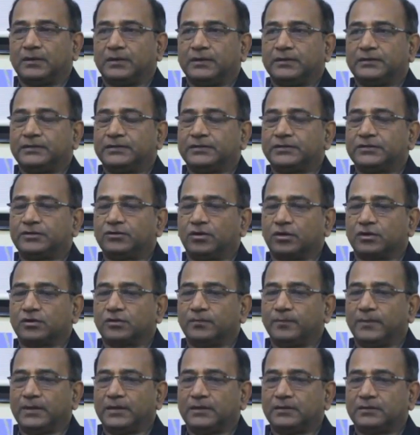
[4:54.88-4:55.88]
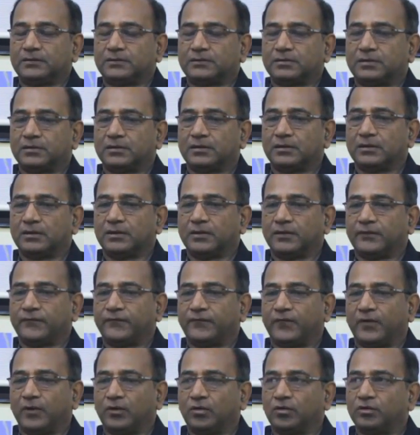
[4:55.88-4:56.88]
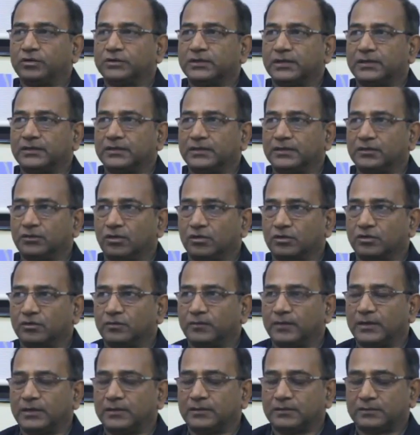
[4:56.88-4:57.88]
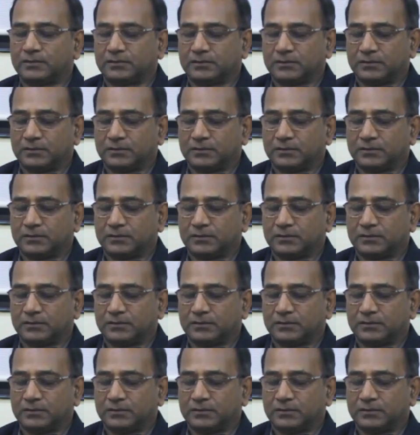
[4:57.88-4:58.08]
This document follows another document